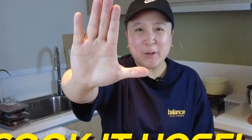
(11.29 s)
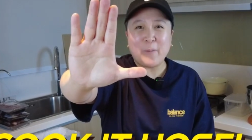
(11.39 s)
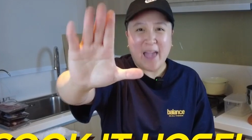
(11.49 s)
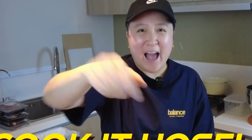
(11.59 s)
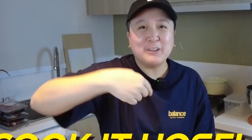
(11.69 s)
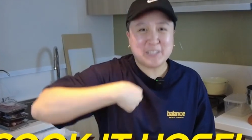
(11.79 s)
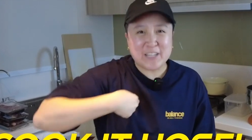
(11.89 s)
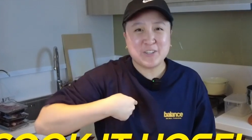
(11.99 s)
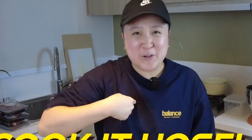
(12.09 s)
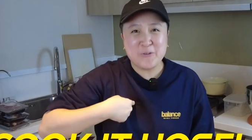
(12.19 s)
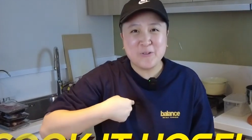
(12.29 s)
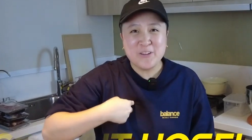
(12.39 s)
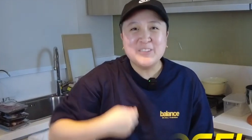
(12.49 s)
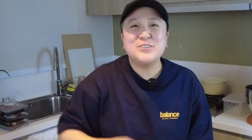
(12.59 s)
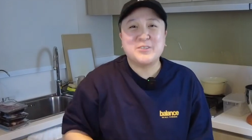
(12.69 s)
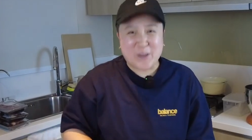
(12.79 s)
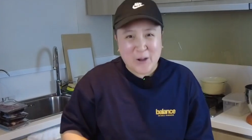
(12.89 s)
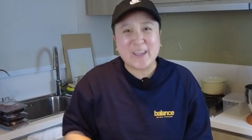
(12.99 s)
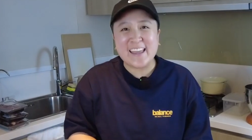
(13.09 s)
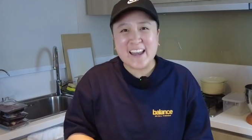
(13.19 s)
where I'll teach you to
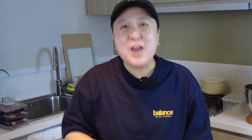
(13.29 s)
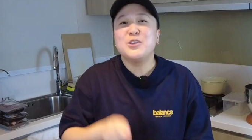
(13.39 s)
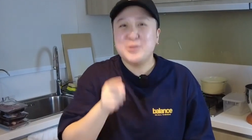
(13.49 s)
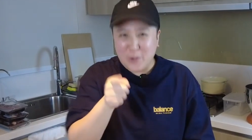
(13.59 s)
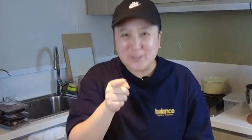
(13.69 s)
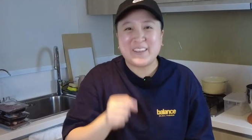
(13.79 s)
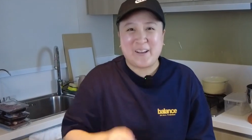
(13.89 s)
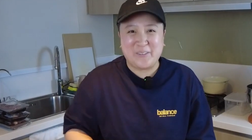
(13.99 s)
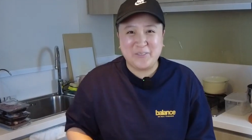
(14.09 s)
cook it yourself.